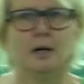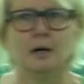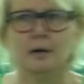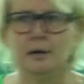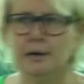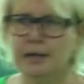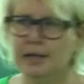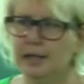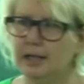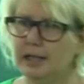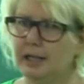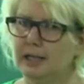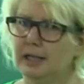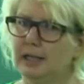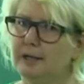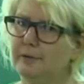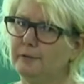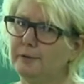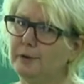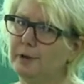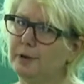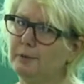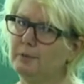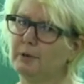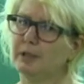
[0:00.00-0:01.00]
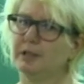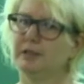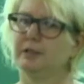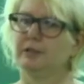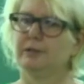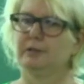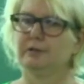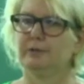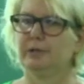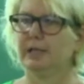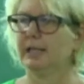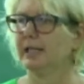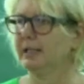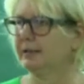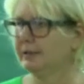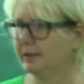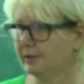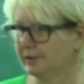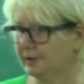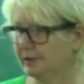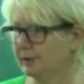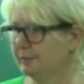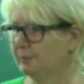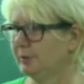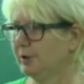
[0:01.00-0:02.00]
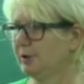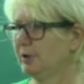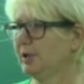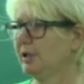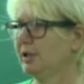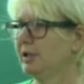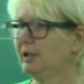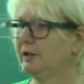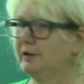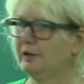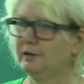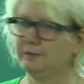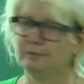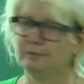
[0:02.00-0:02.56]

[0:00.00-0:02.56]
okay, if we want to create this community